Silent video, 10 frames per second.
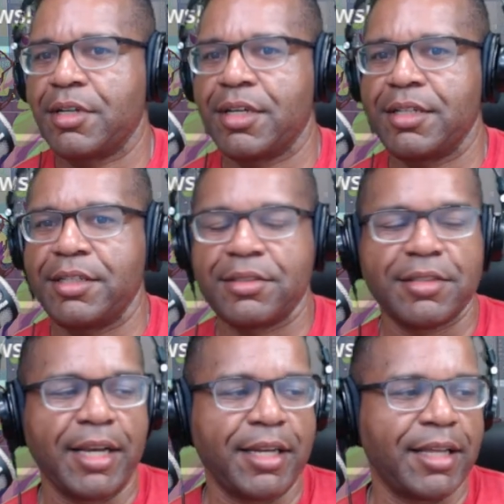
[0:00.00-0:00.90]

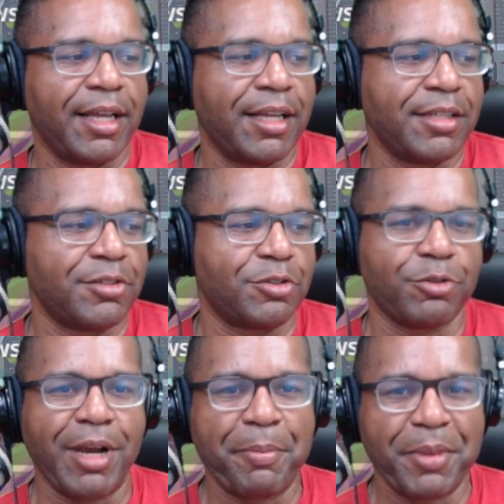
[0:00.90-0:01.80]
Dislyte has
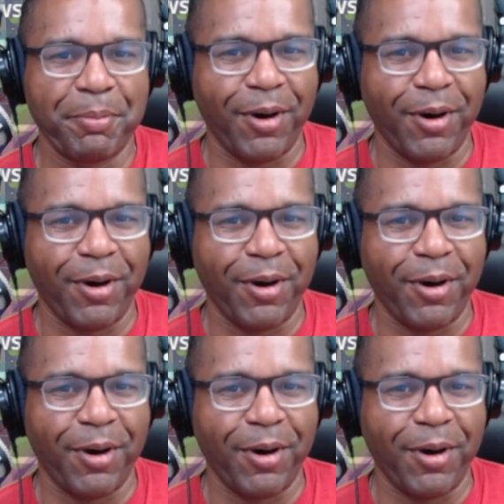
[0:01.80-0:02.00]
dropped the